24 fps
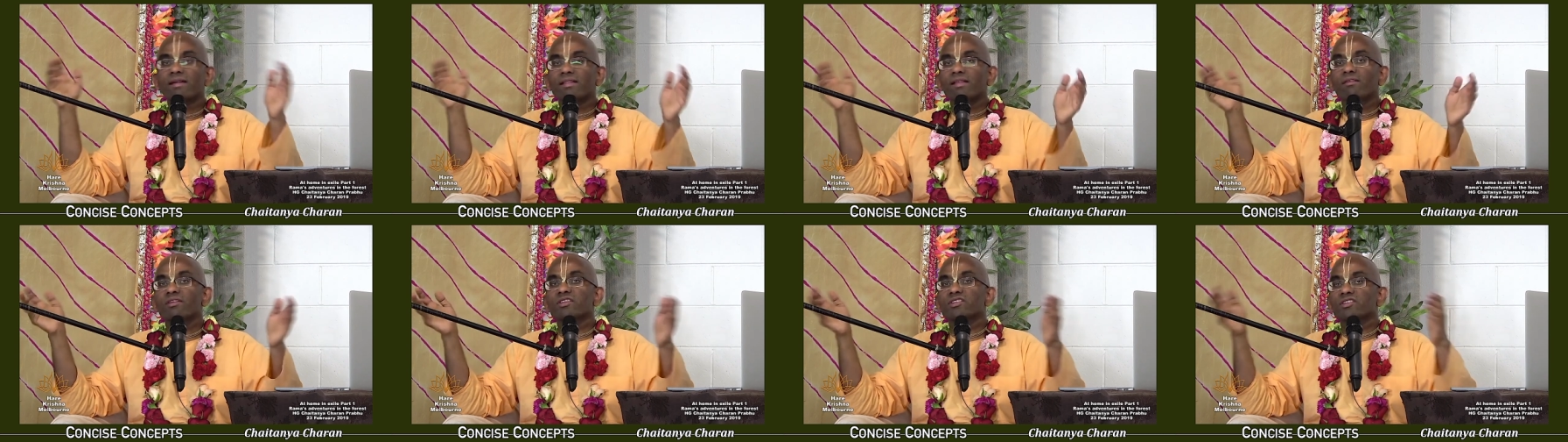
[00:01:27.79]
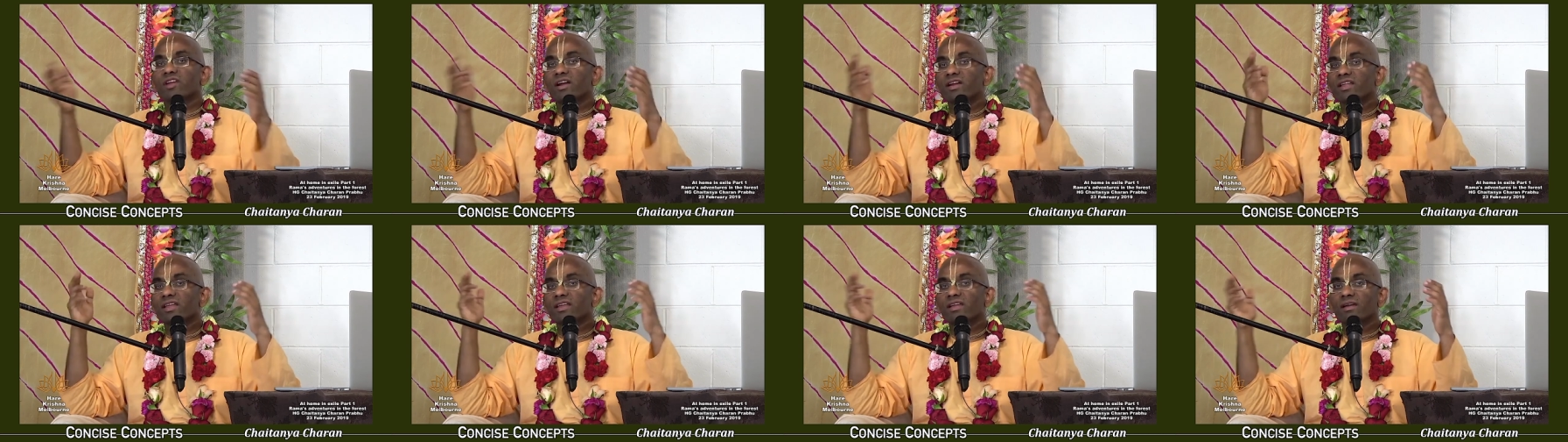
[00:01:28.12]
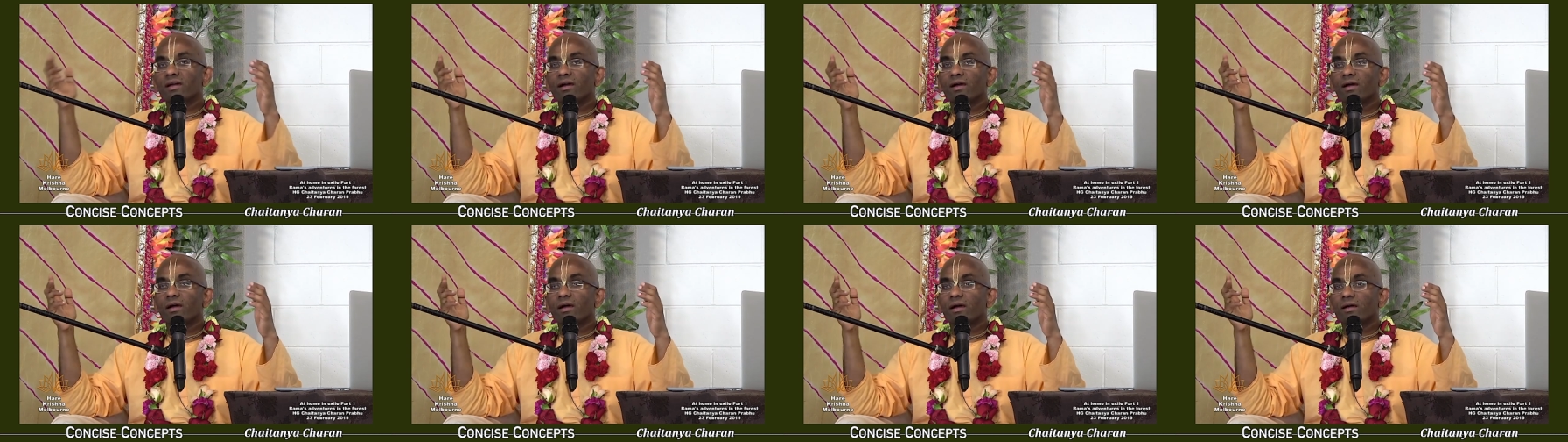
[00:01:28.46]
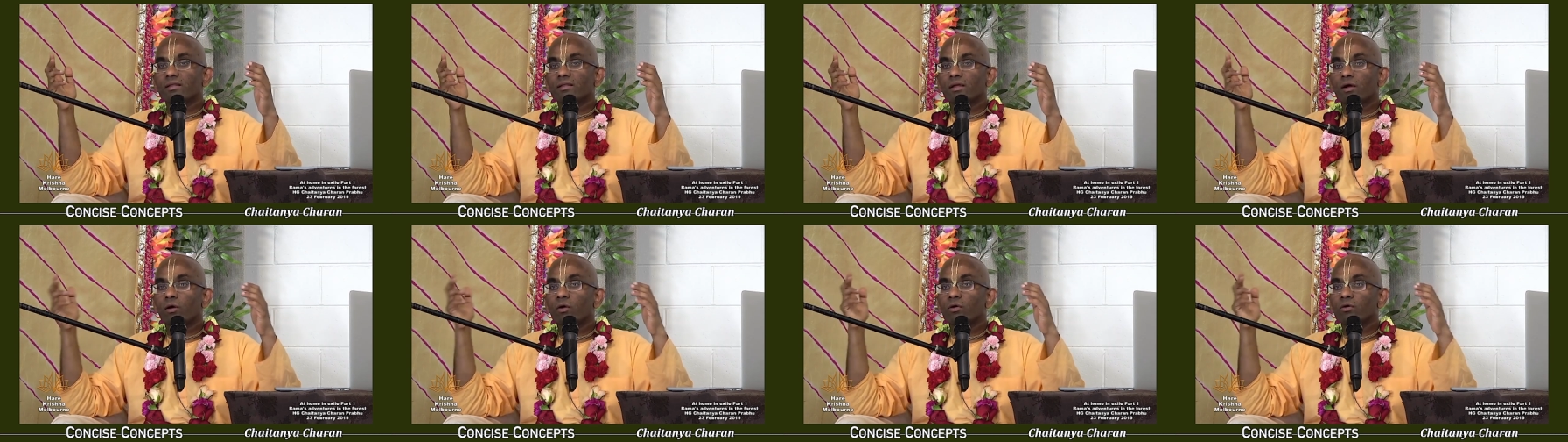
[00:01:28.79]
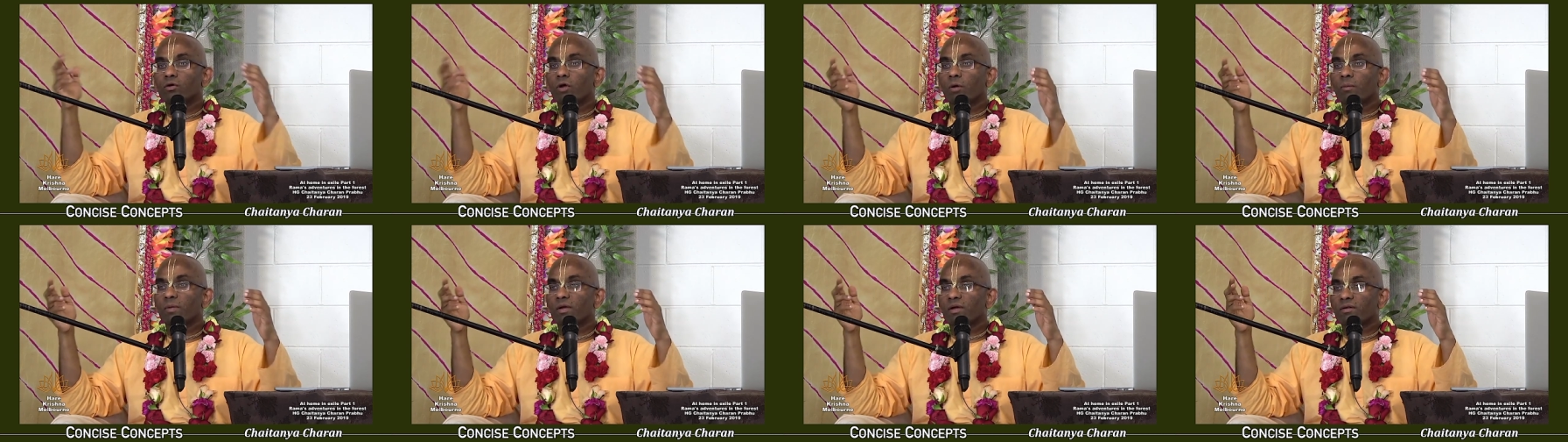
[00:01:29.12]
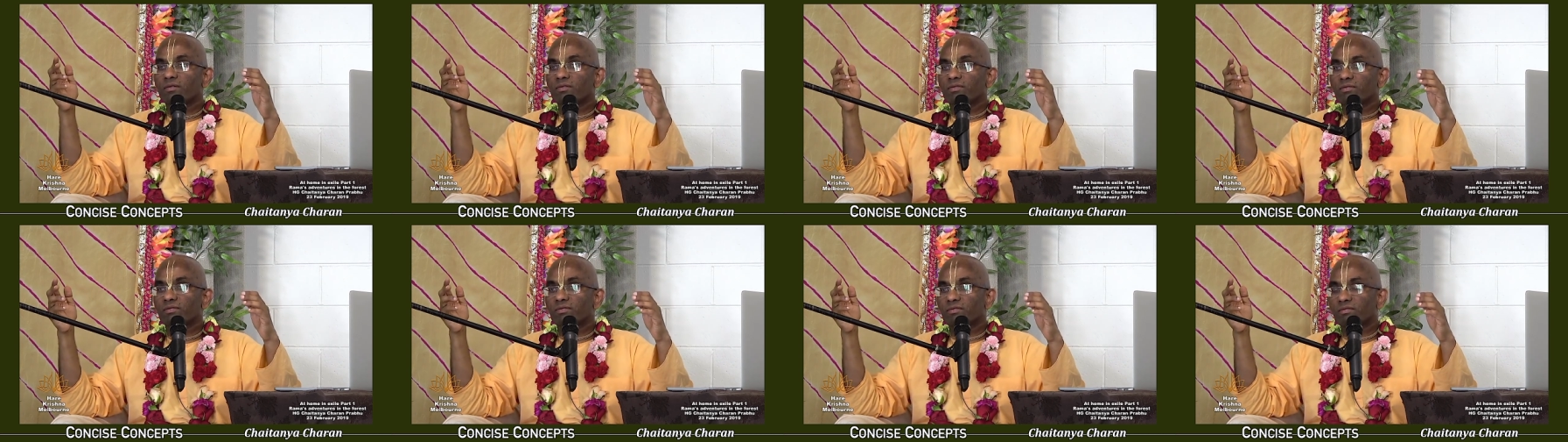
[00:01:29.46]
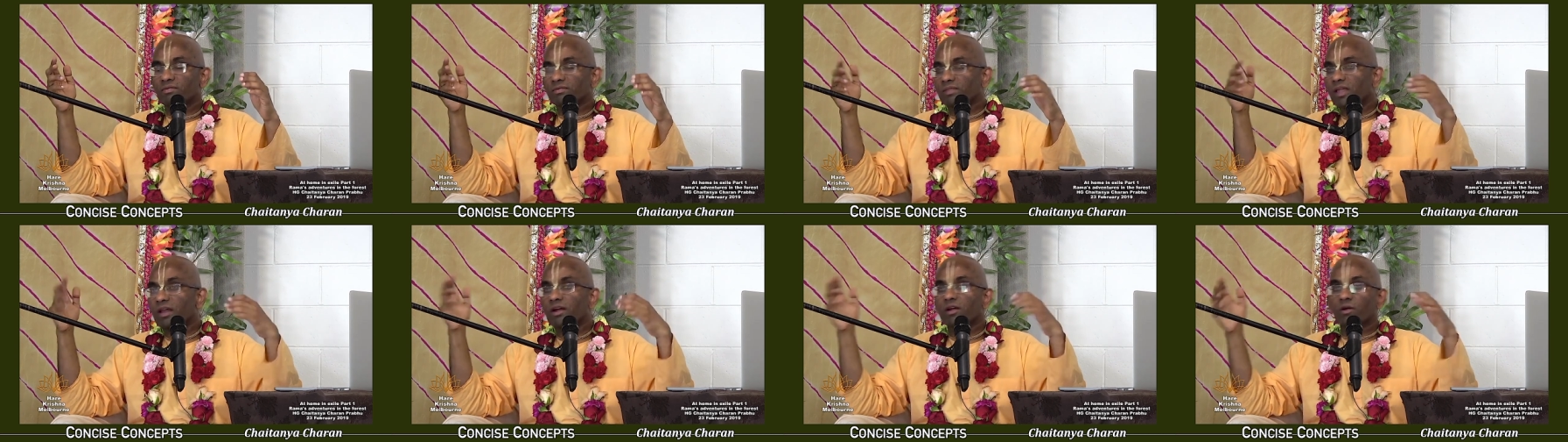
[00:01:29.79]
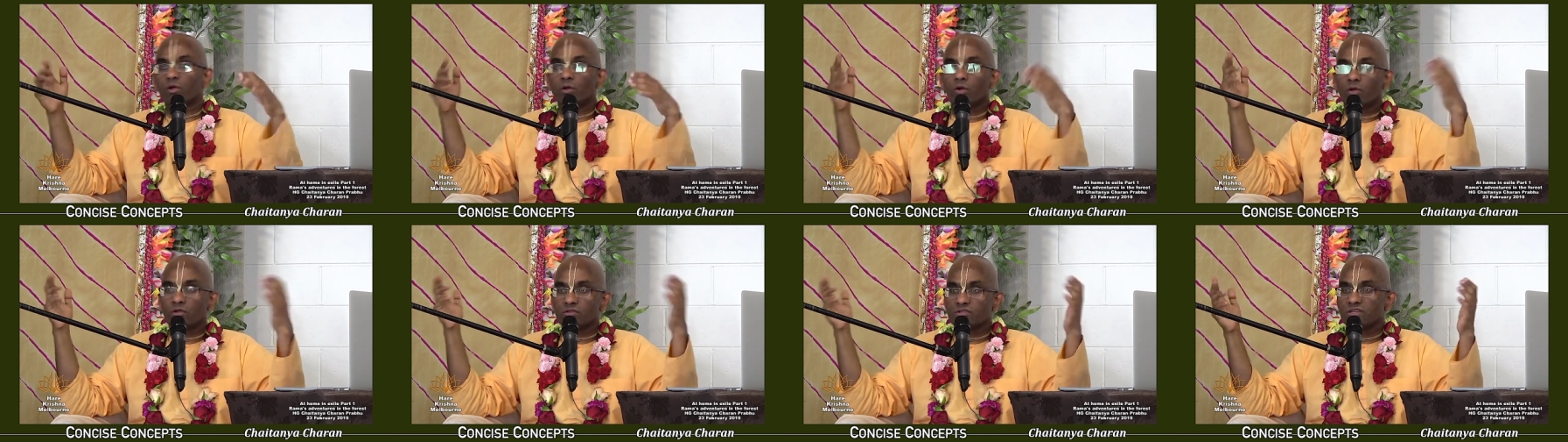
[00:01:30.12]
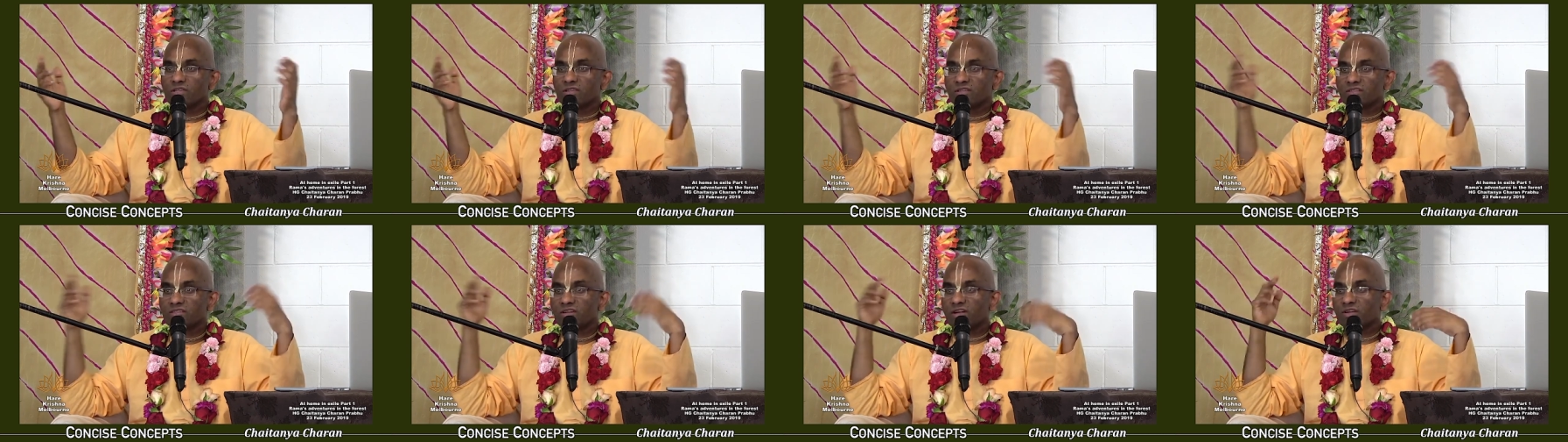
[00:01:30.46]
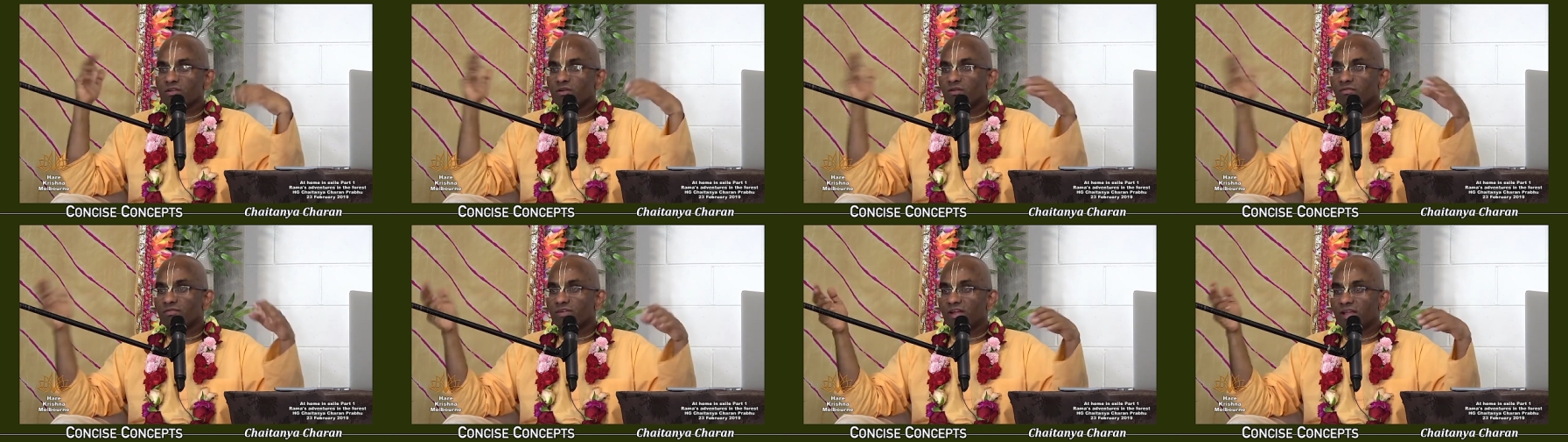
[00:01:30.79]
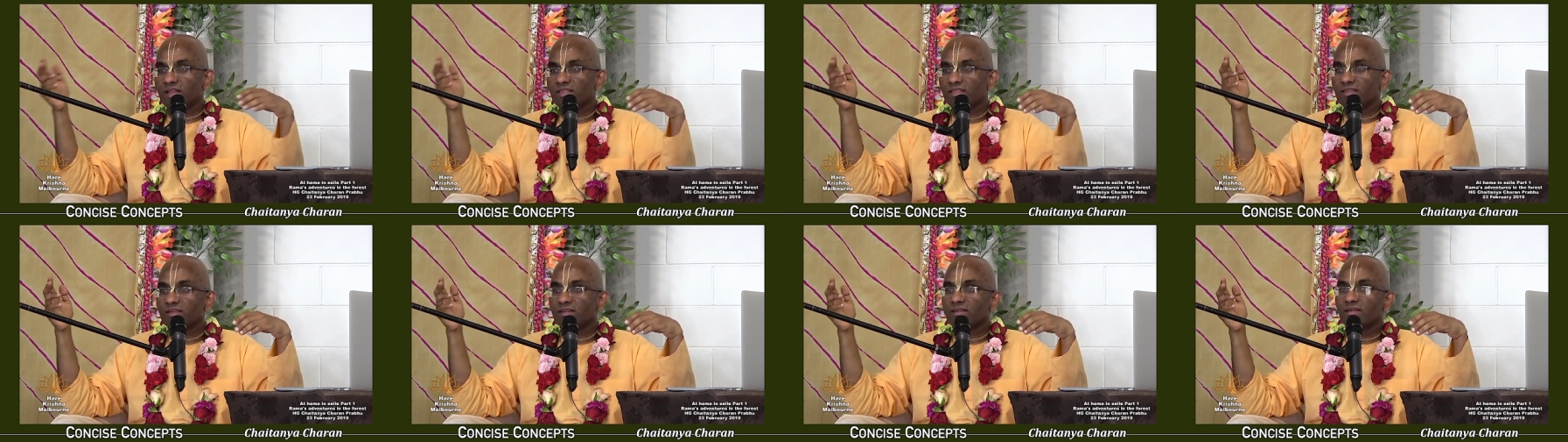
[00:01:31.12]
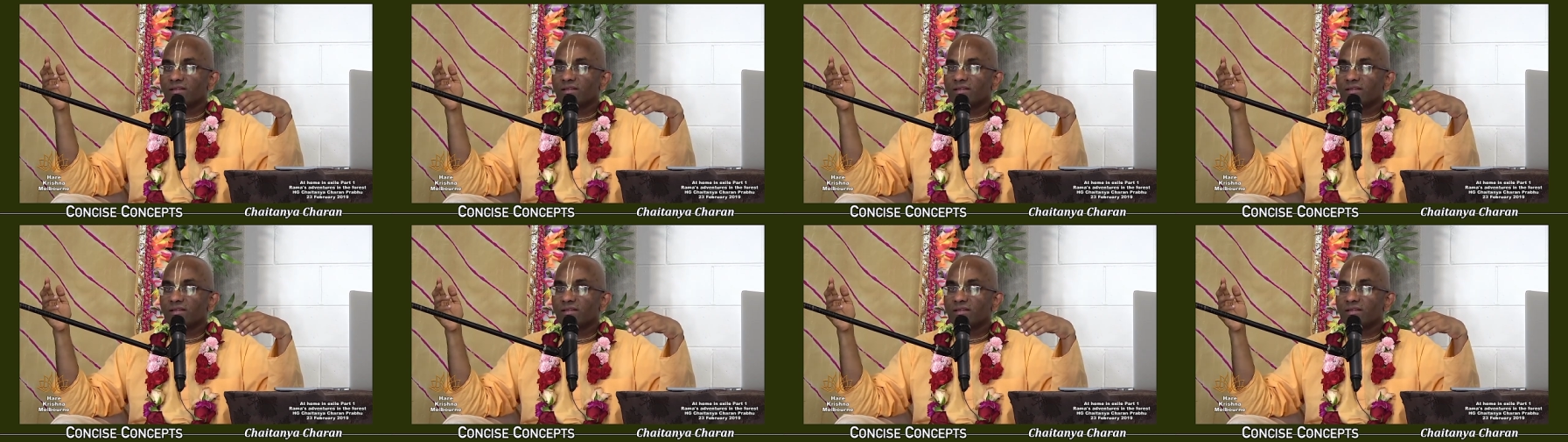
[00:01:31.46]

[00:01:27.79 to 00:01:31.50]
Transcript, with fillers: were studying the whole topic of thanatology, study of death,